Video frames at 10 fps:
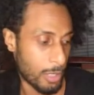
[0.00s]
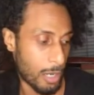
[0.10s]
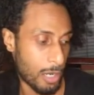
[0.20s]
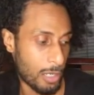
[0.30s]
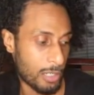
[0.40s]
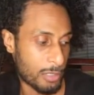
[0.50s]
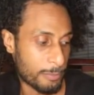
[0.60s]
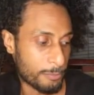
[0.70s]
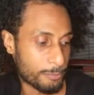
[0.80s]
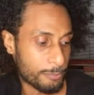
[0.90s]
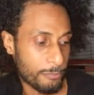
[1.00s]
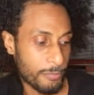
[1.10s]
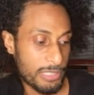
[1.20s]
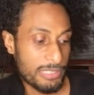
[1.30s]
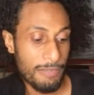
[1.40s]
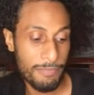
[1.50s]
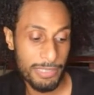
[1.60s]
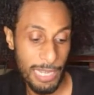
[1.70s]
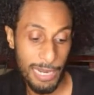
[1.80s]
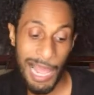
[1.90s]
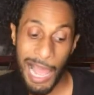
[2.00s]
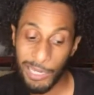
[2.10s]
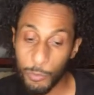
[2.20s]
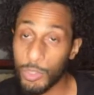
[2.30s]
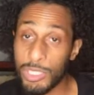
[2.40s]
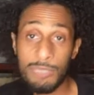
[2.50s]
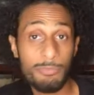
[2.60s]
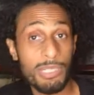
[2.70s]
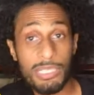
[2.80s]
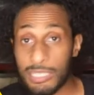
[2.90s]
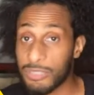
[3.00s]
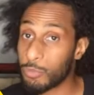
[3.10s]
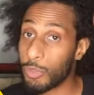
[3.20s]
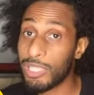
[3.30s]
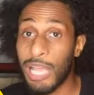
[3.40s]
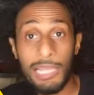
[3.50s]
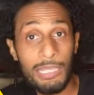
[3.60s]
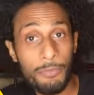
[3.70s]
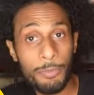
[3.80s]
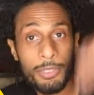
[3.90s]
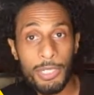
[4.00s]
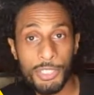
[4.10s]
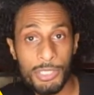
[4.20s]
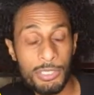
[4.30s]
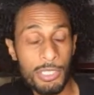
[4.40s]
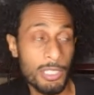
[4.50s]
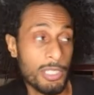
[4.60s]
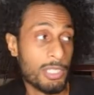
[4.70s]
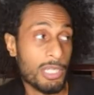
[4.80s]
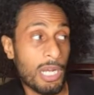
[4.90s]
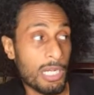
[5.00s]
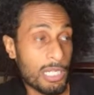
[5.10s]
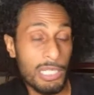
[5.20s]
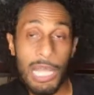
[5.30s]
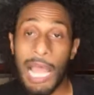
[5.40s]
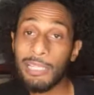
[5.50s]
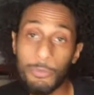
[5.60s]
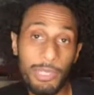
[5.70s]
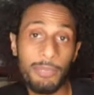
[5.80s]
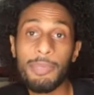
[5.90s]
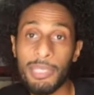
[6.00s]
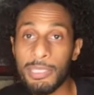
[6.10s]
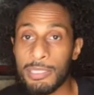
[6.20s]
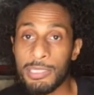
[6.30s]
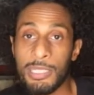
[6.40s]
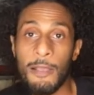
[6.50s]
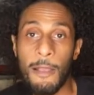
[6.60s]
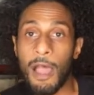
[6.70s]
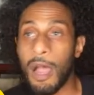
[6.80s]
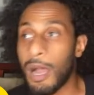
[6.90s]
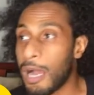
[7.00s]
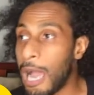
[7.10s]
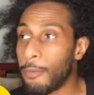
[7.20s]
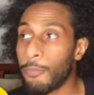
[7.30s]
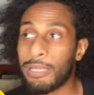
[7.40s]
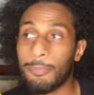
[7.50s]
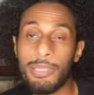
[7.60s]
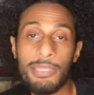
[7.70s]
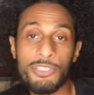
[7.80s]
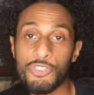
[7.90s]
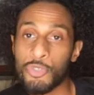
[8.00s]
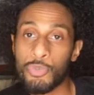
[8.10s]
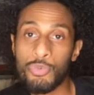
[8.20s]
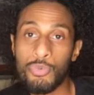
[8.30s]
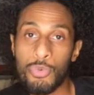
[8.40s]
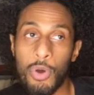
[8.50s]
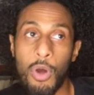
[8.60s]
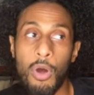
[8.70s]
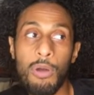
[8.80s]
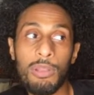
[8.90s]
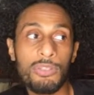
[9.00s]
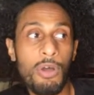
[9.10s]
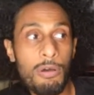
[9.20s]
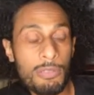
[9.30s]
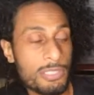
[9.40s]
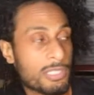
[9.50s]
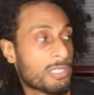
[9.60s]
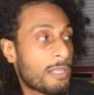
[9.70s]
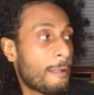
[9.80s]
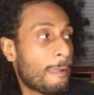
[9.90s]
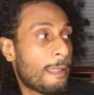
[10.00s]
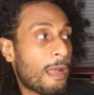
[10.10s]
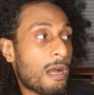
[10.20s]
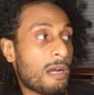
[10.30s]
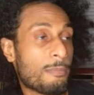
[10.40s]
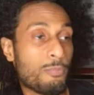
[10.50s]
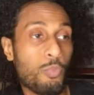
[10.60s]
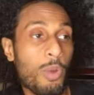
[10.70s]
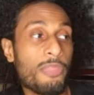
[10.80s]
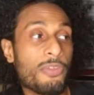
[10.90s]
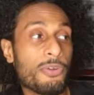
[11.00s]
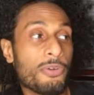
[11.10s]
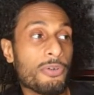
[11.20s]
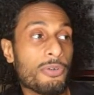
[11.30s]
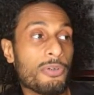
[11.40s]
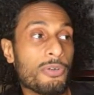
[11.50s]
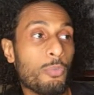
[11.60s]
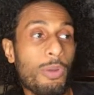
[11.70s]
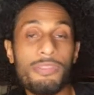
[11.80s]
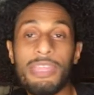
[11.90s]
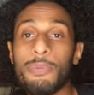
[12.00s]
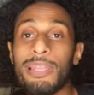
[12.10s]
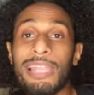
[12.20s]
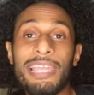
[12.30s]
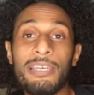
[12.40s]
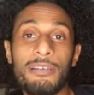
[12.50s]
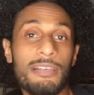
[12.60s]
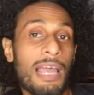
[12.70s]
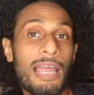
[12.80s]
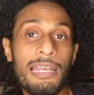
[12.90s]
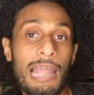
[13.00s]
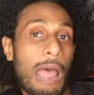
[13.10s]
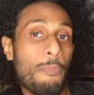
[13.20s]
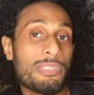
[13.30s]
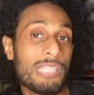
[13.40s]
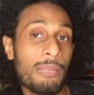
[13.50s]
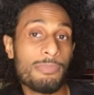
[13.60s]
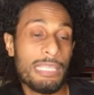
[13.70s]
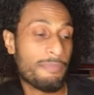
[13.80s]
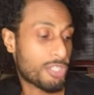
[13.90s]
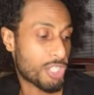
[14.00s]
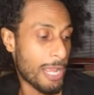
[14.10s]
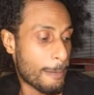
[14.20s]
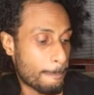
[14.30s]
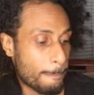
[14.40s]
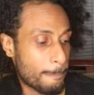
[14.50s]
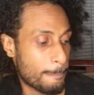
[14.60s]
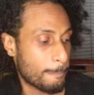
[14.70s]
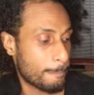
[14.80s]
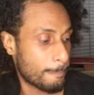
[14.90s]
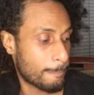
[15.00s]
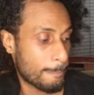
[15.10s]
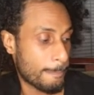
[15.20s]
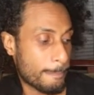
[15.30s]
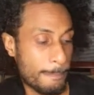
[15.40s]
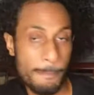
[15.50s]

It's definitely not Hollywood, but it's really high level production. Highly recommend. I would recommend this to all adults. Whether they would like it or not, I would tell them to give it a shot. Mm-hmm.